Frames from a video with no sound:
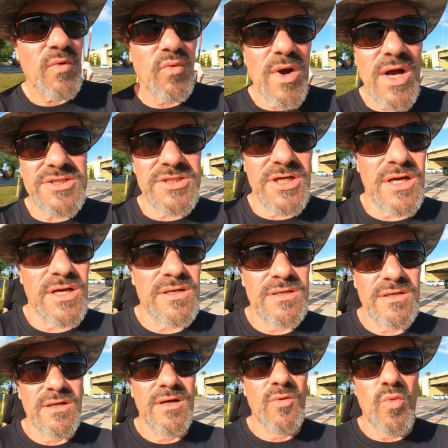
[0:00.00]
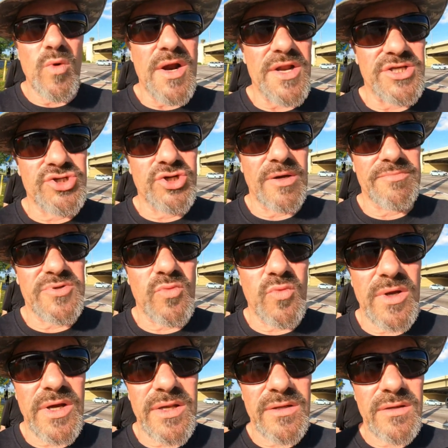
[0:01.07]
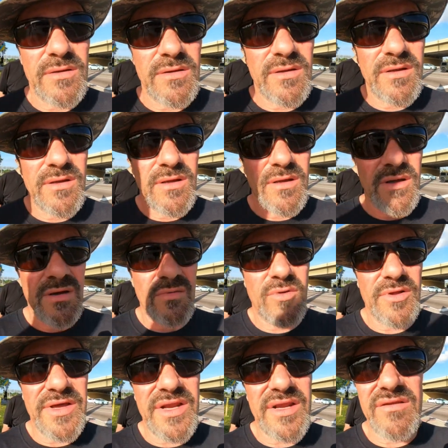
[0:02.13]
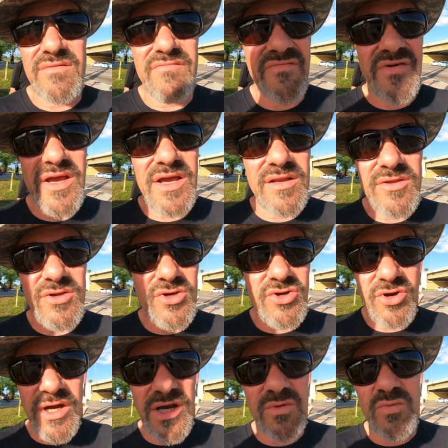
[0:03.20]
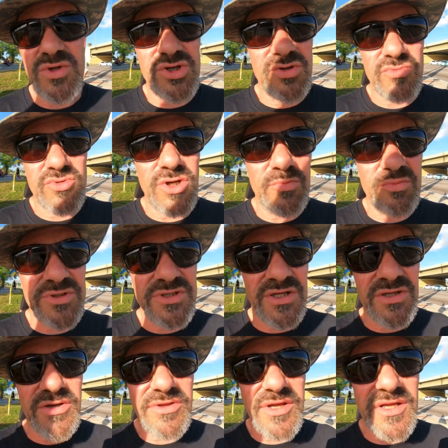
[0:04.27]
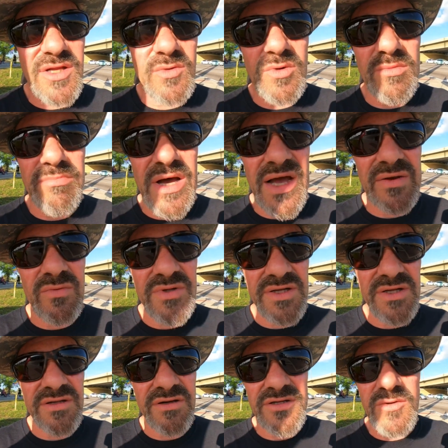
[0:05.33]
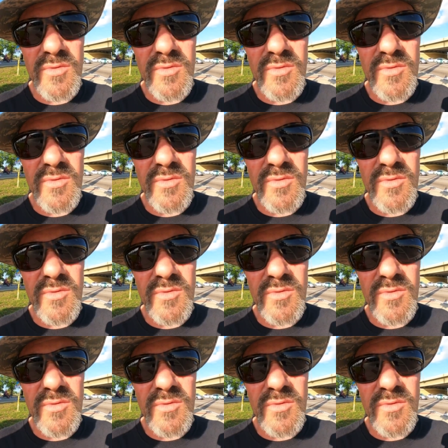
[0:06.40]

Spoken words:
Russia wanted Trump to win. Well, they didn't invade Ukraine when Trump was in there. They did it when Biden was in there.